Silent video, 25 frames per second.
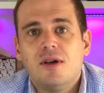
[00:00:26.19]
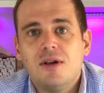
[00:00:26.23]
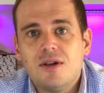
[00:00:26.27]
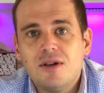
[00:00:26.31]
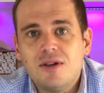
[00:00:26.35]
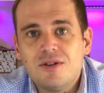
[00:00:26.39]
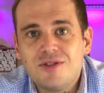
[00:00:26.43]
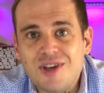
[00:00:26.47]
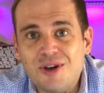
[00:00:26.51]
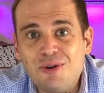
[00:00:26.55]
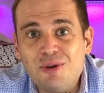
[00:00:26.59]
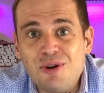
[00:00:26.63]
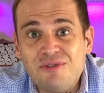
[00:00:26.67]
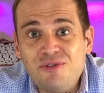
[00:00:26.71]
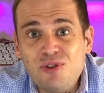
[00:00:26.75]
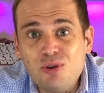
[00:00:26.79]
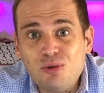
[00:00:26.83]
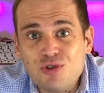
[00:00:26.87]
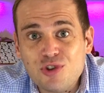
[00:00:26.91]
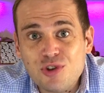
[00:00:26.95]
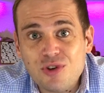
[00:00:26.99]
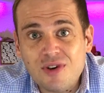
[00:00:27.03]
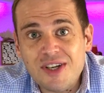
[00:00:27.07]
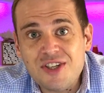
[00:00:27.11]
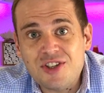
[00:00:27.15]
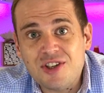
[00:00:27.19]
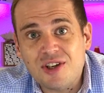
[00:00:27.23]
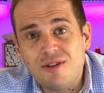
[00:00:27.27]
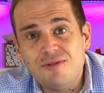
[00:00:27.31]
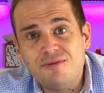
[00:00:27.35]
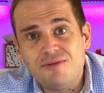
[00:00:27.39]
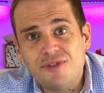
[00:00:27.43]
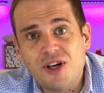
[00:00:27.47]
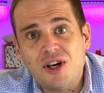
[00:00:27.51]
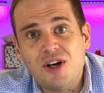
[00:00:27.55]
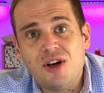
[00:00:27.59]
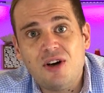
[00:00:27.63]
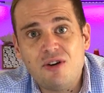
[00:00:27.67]
So if you're trying to
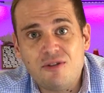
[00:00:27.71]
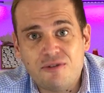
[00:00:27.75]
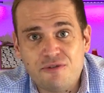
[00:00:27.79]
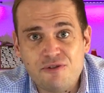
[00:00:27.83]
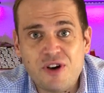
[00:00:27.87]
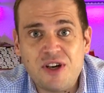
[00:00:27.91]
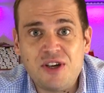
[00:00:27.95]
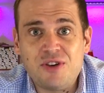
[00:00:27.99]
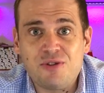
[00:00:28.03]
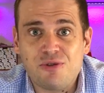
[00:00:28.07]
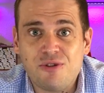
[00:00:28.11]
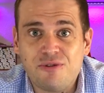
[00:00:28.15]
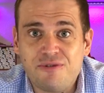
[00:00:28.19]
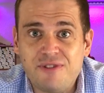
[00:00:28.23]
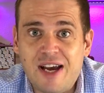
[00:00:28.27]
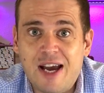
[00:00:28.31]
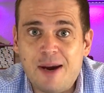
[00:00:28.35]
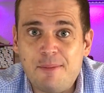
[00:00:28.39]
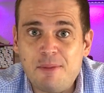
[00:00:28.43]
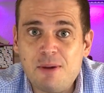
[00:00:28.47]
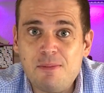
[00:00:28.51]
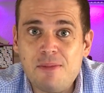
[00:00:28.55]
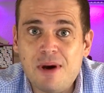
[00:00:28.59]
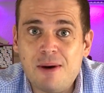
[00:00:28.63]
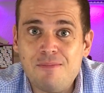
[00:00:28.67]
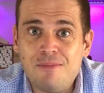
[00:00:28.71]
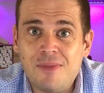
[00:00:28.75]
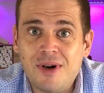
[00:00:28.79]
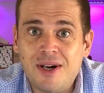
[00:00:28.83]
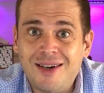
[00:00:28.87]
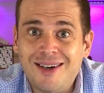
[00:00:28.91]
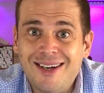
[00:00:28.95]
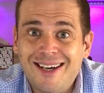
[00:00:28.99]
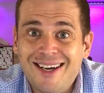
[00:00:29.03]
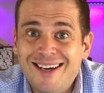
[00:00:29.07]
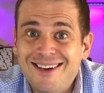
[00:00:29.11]
convert a friend or a family member